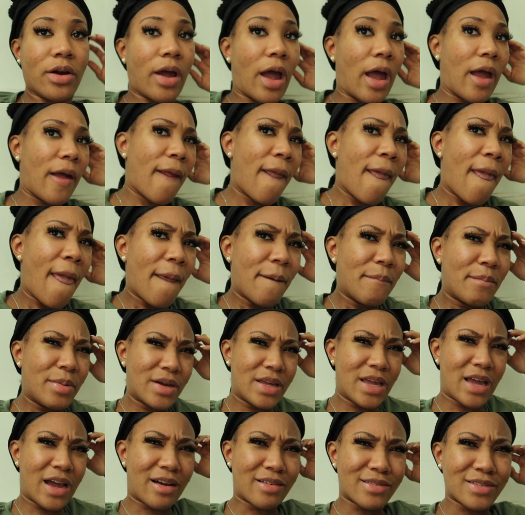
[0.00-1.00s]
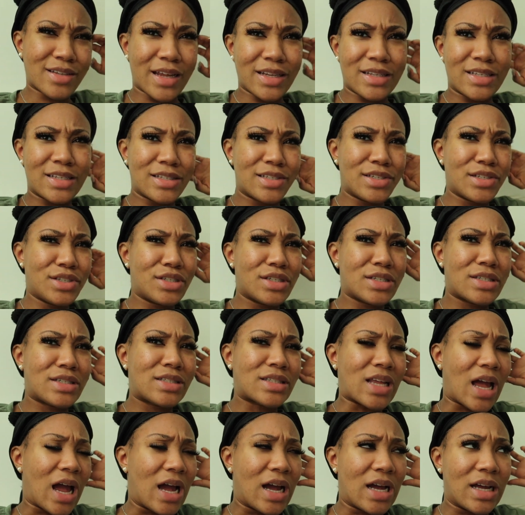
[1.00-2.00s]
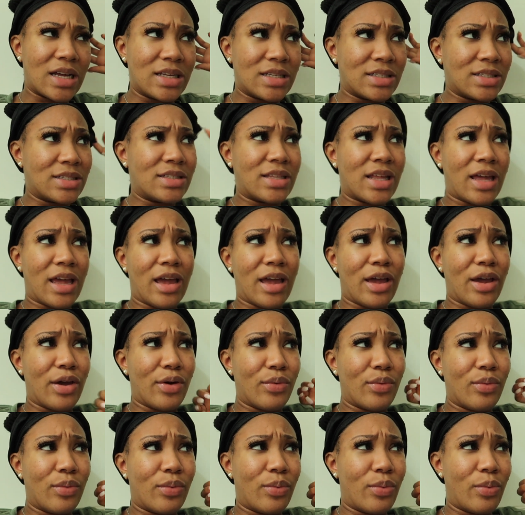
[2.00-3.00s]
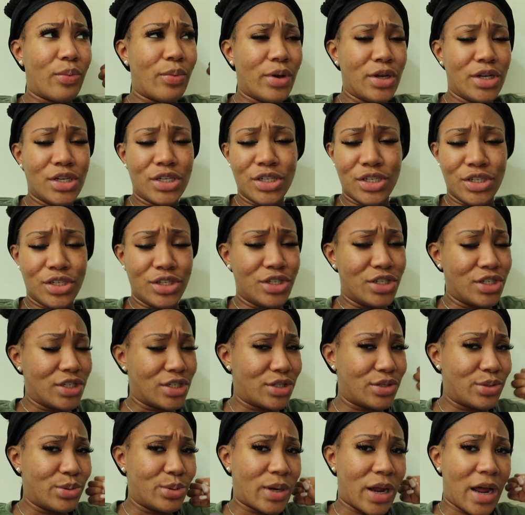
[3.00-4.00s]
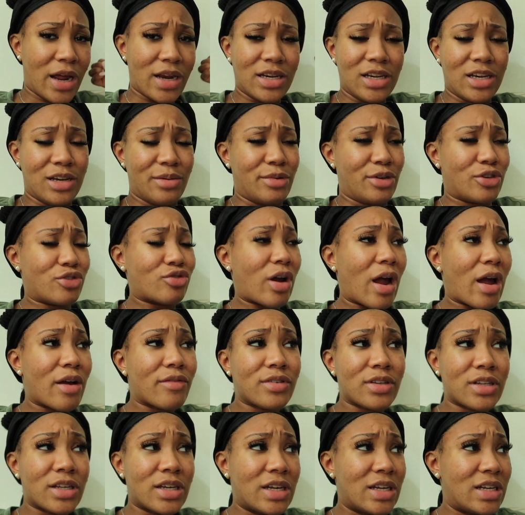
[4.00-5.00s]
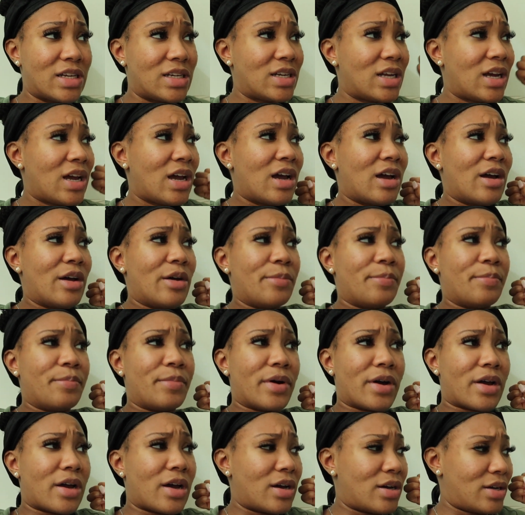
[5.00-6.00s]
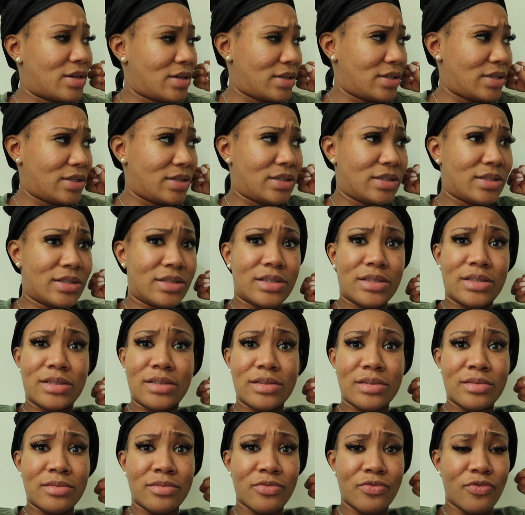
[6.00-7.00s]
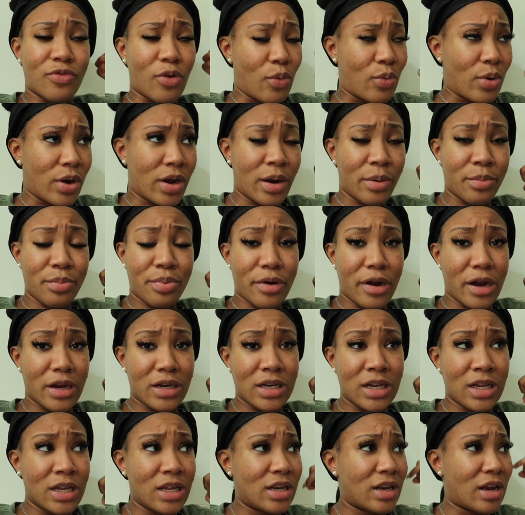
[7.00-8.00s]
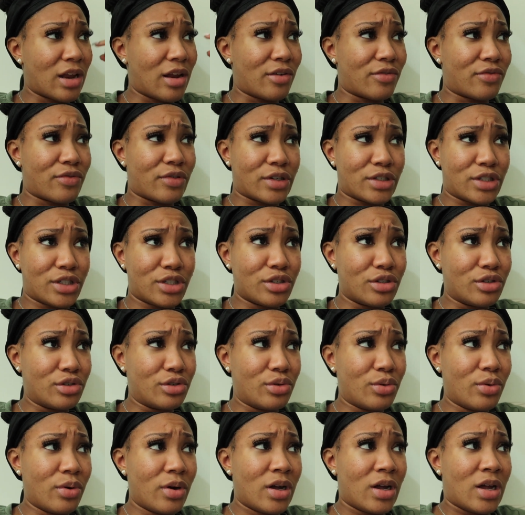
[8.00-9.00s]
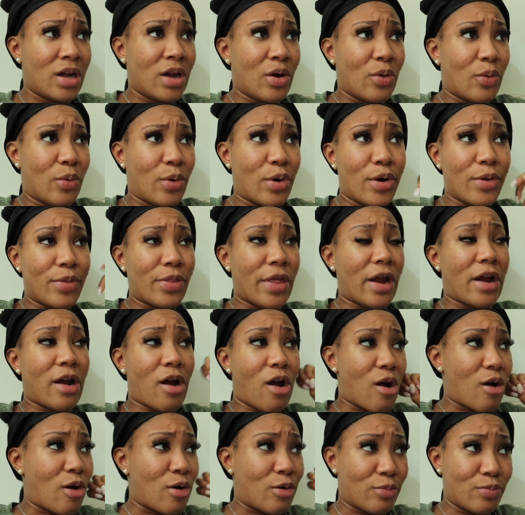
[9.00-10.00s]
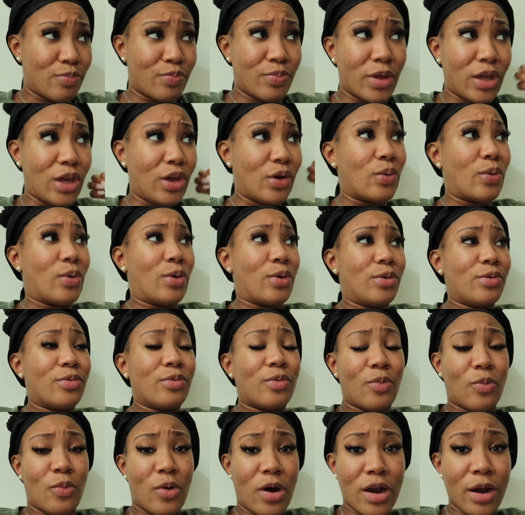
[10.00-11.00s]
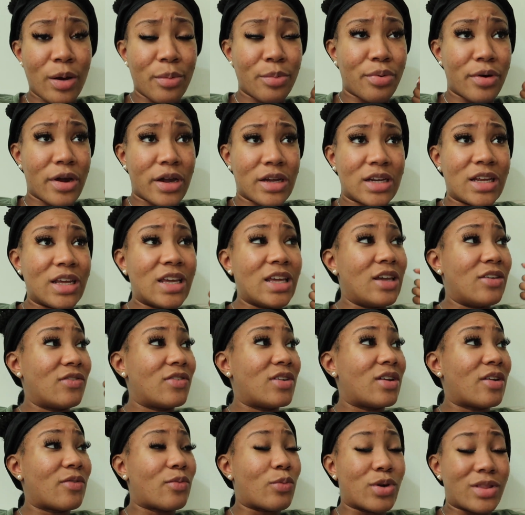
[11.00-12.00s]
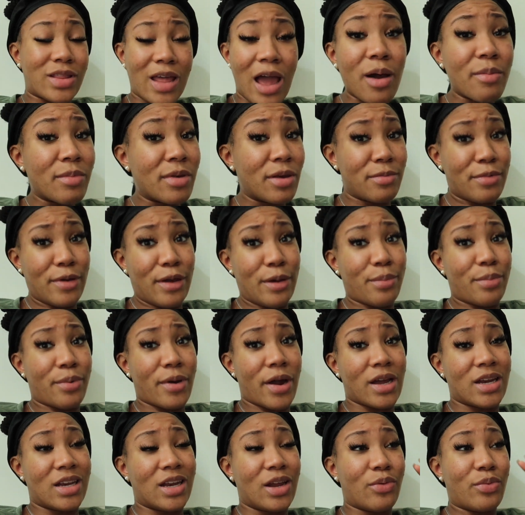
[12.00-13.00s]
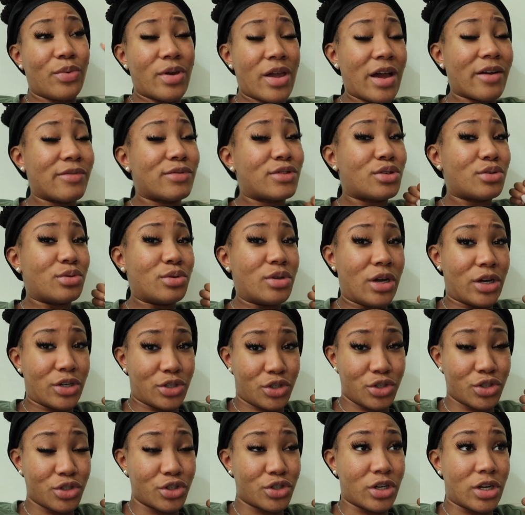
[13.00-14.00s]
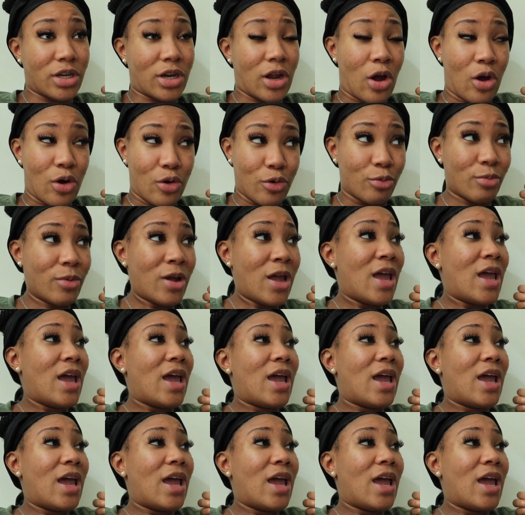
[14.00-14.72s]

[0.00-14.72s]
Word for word: okay. But yeah, I was like, this is just signs that we just do not need to be traveling, because for one, I'm pregnant, and for two, well, they're all equal. One, I'm pregnant, even if without me being pregnant, we have 2 young children in the home,